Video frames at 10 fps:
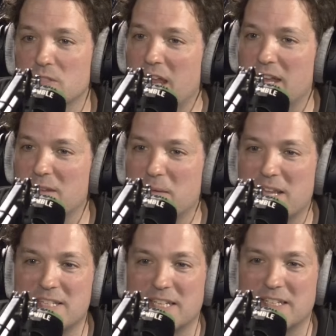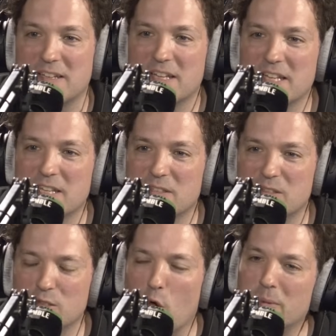that amazing
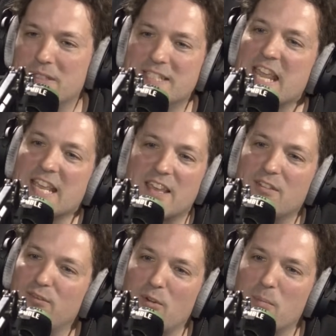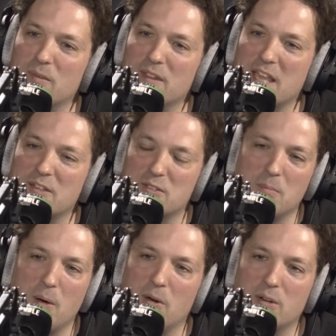lobbed dink from the edge of the
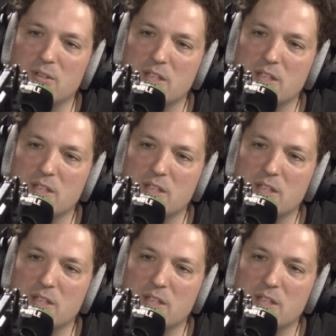box.